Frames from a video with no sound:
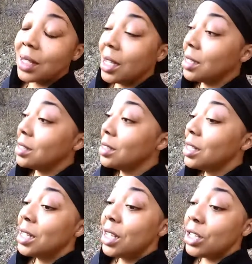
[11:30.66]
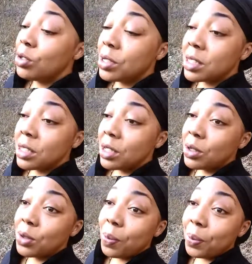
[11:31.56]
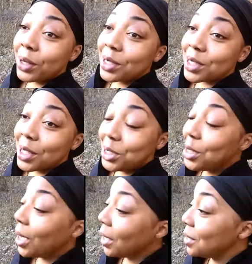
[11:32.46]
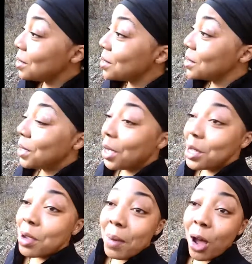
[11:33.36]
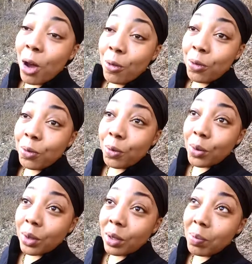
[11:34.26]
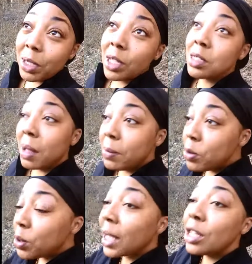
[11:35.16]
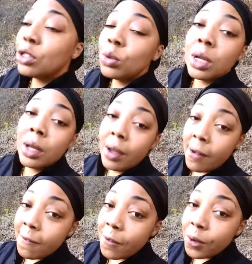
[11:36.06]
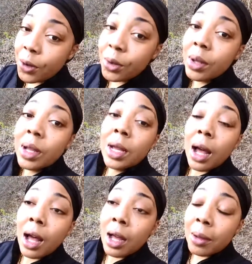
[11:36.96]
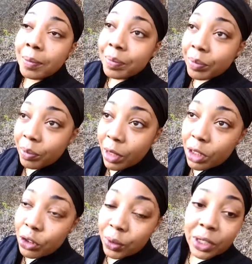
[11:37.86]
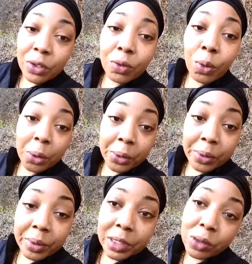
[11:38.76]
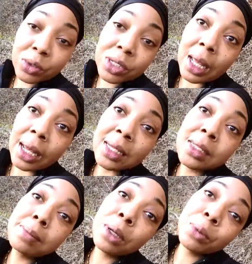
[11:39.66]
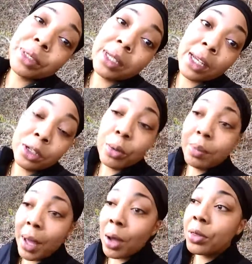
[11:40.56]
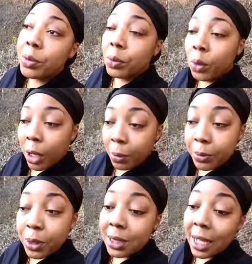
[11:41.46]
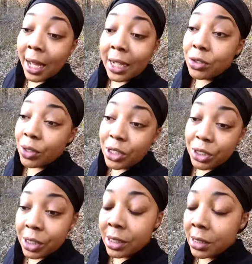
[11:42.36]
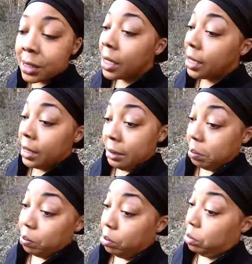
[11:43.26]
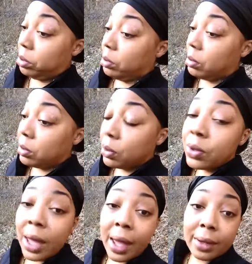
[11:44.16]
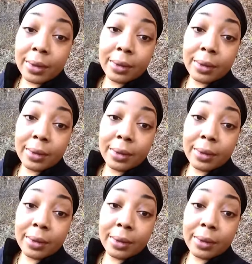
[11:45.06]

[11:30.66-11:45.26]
and you put slushy ice in your mouth, because maybe you can't do the full drinking of water. So just ice melting in your mouth will help you get the hydration in. Do that.